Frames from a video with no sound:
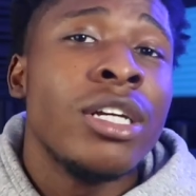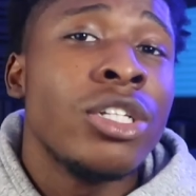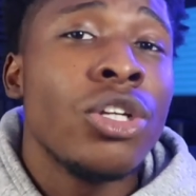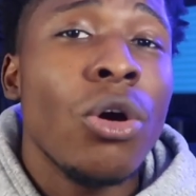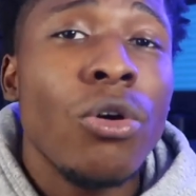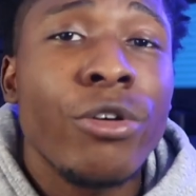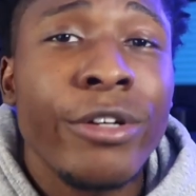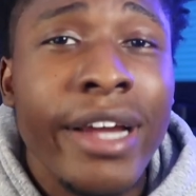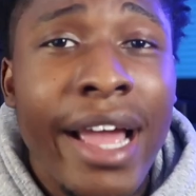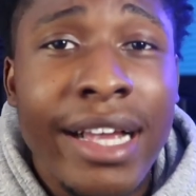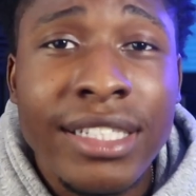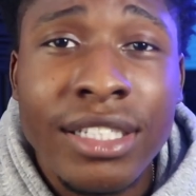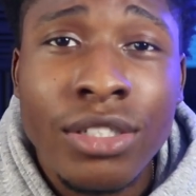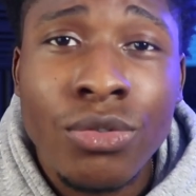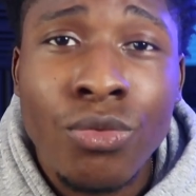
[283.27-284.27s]
No
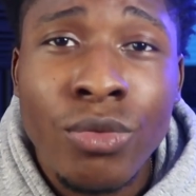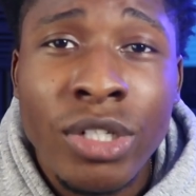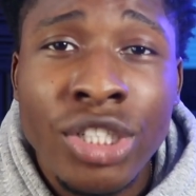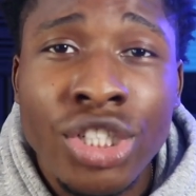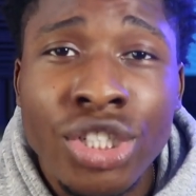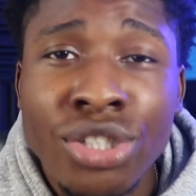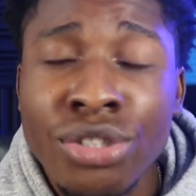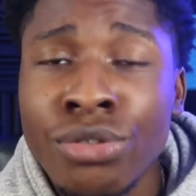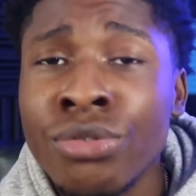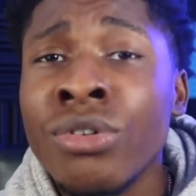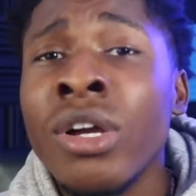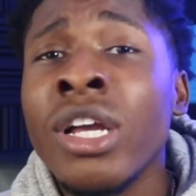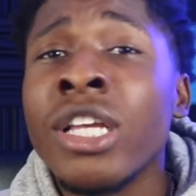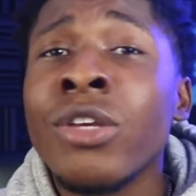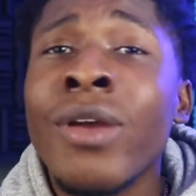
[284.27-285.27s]
cracks in the
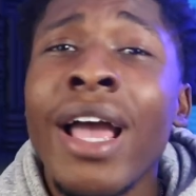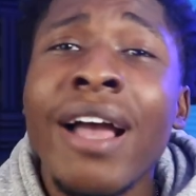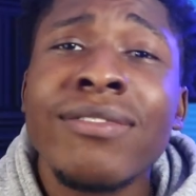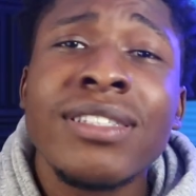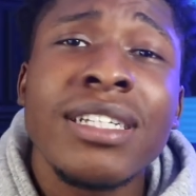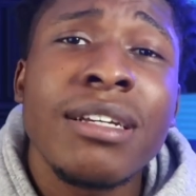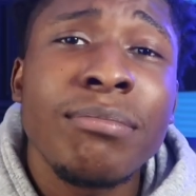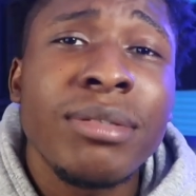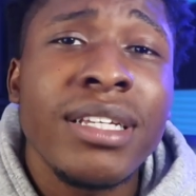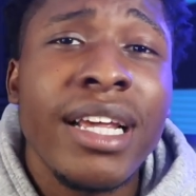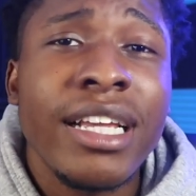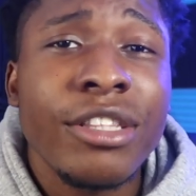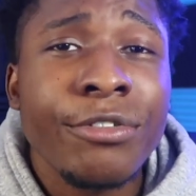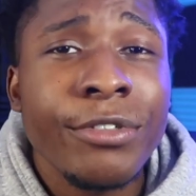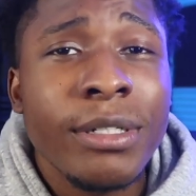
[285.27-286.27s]
windshield. You have to
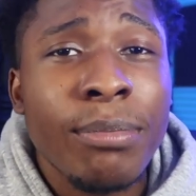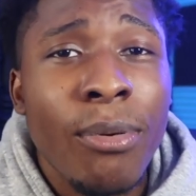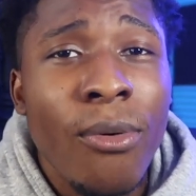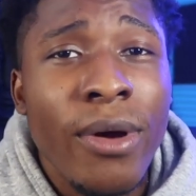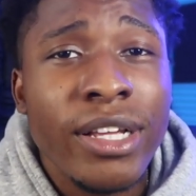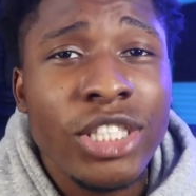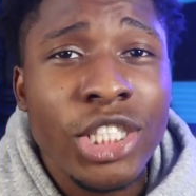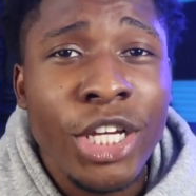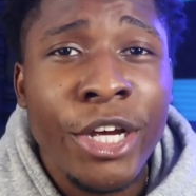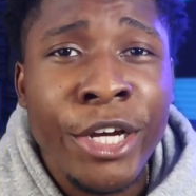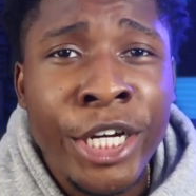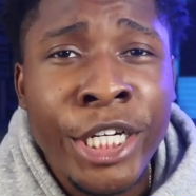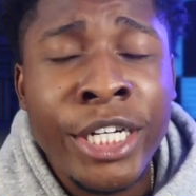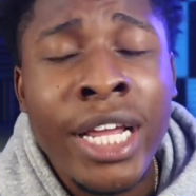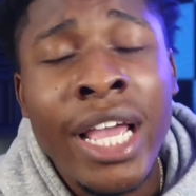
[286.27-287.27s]
complete a three-point
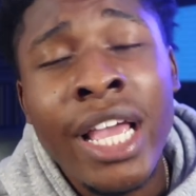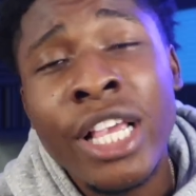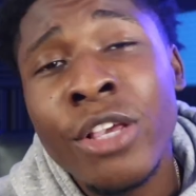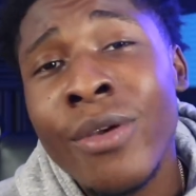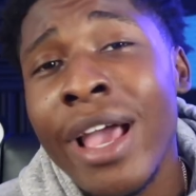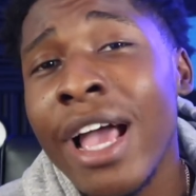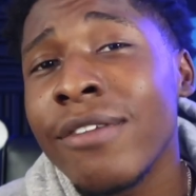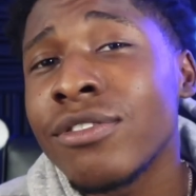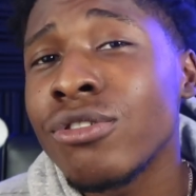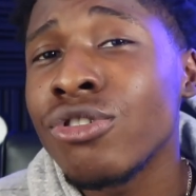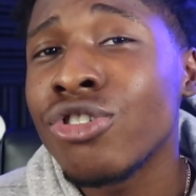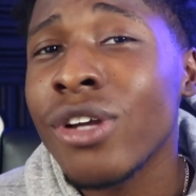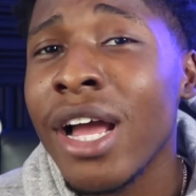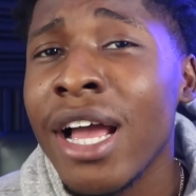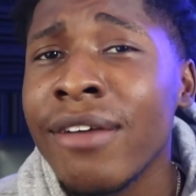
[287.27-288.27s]
turn. You have to
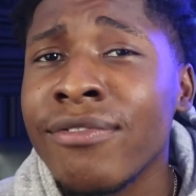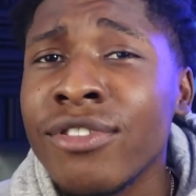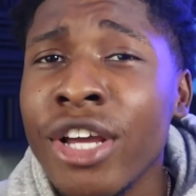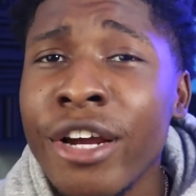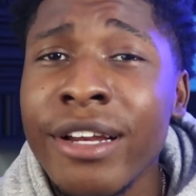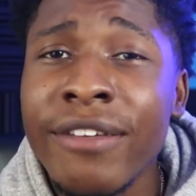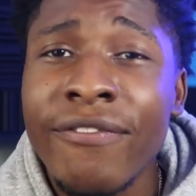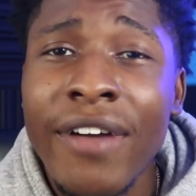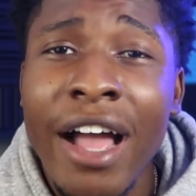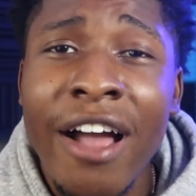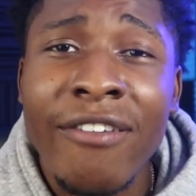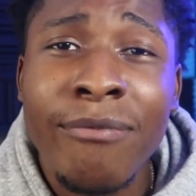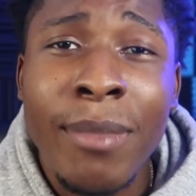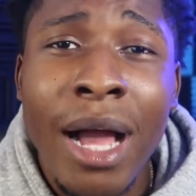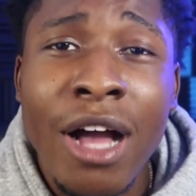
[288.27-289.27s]
drive
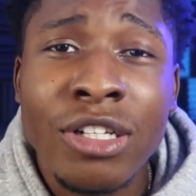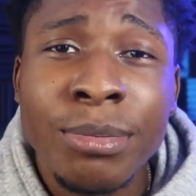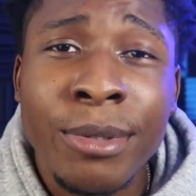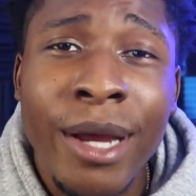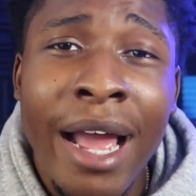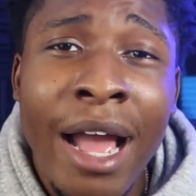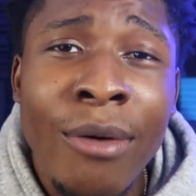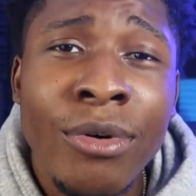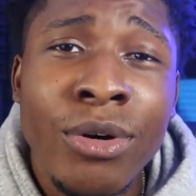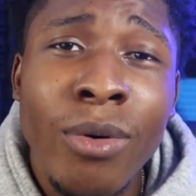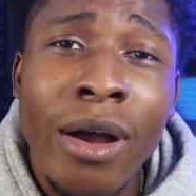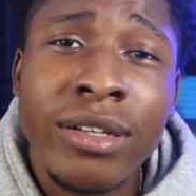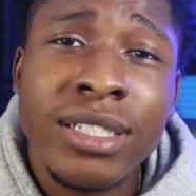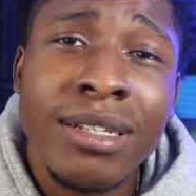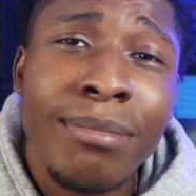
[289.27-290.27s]
thirty-five miles per hour
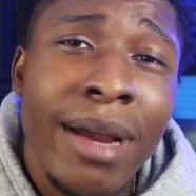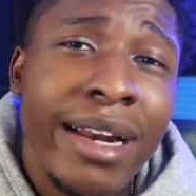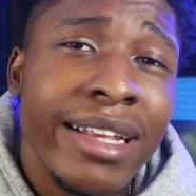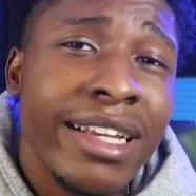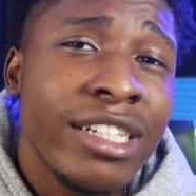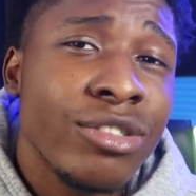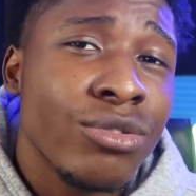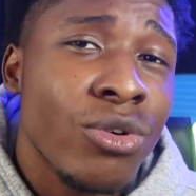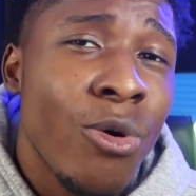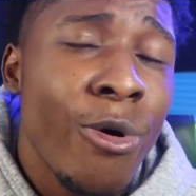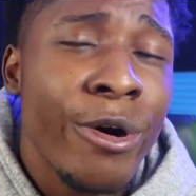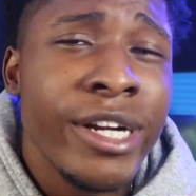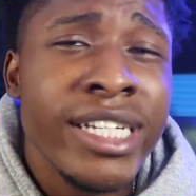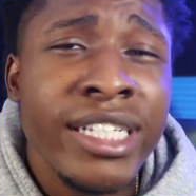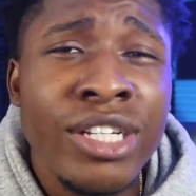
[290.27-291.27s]
while somebody is
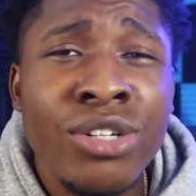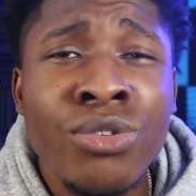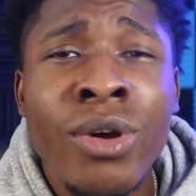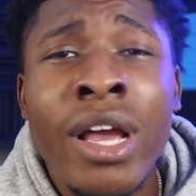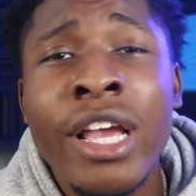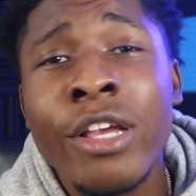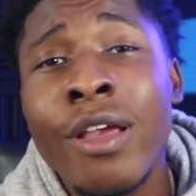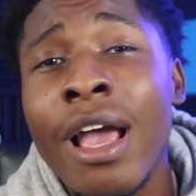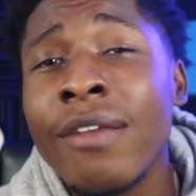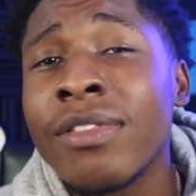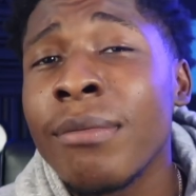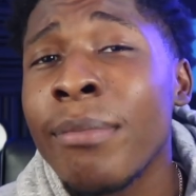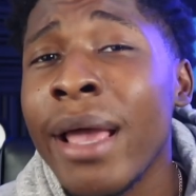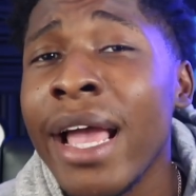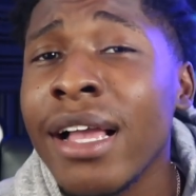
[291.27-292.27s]
recording you. You
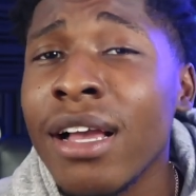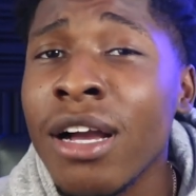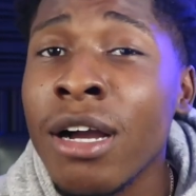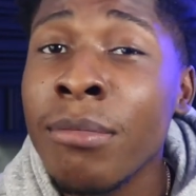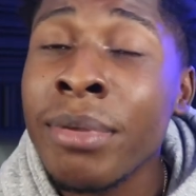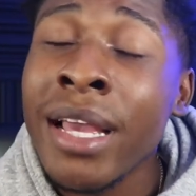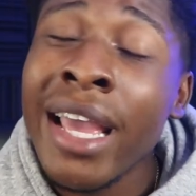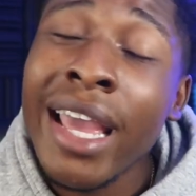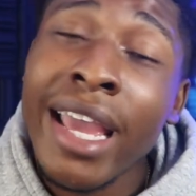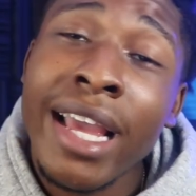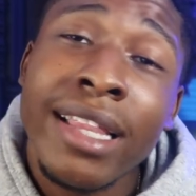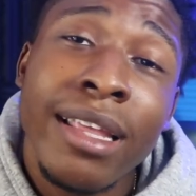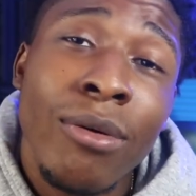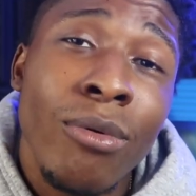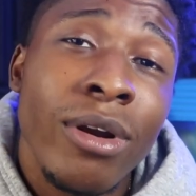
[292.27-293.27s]
have to back up,
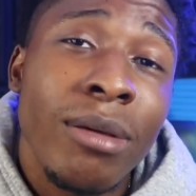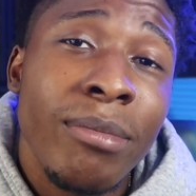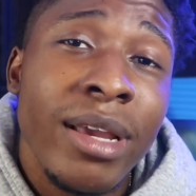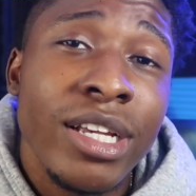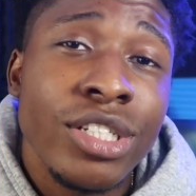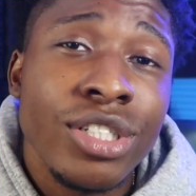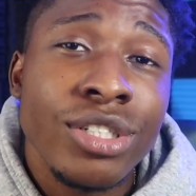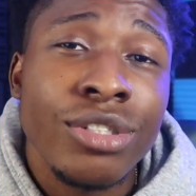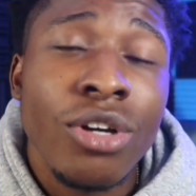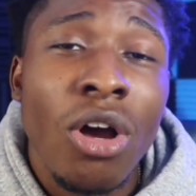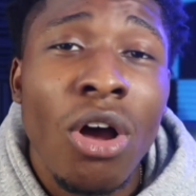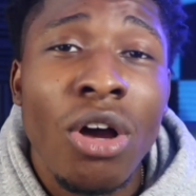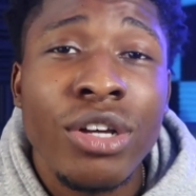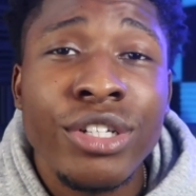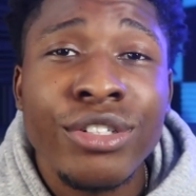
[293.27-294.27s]
and they want to make sure
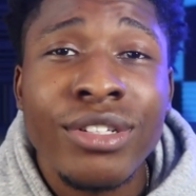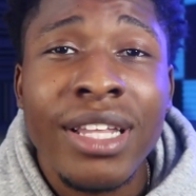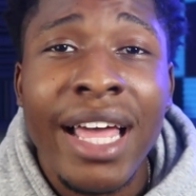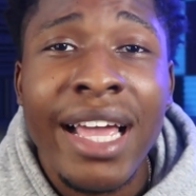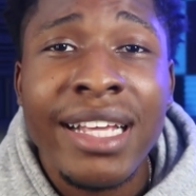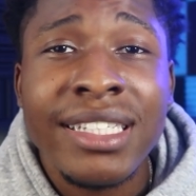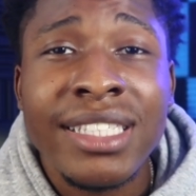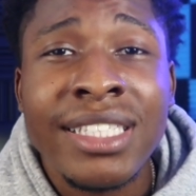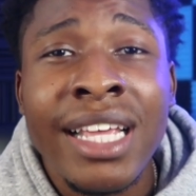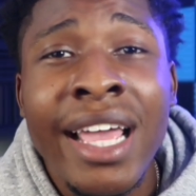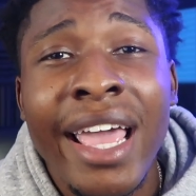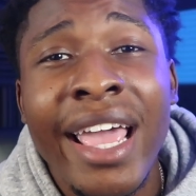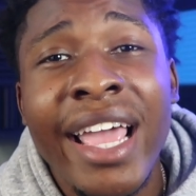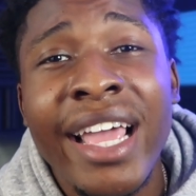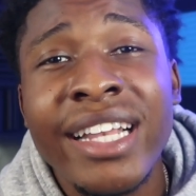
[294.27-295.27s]
all your lights
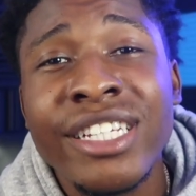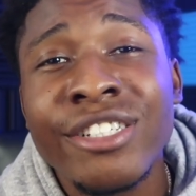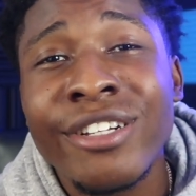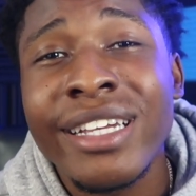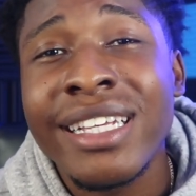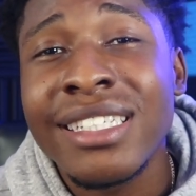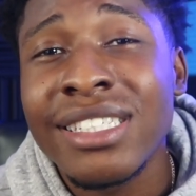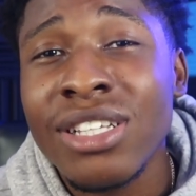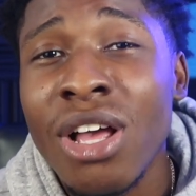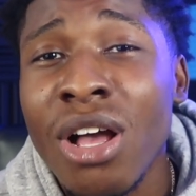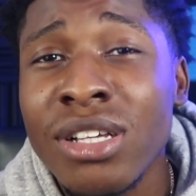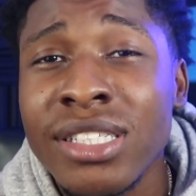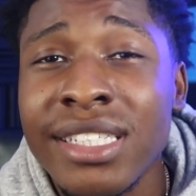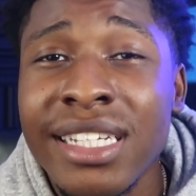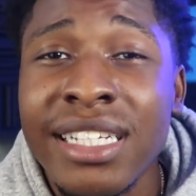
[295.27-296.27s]
and your
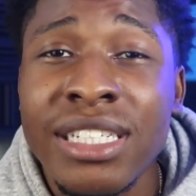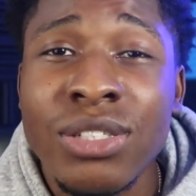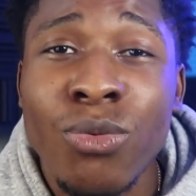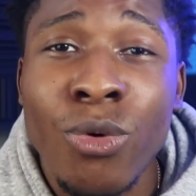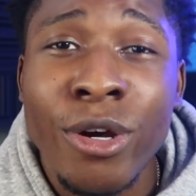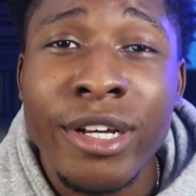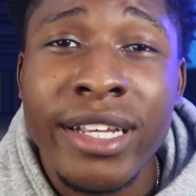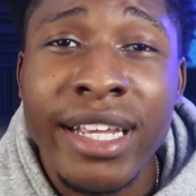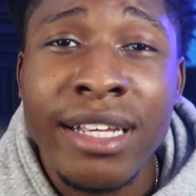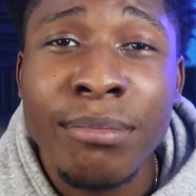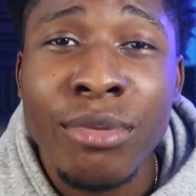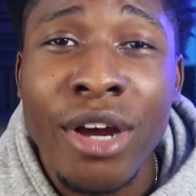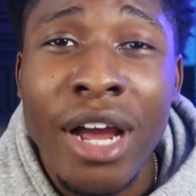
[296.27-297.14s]
exhaust is working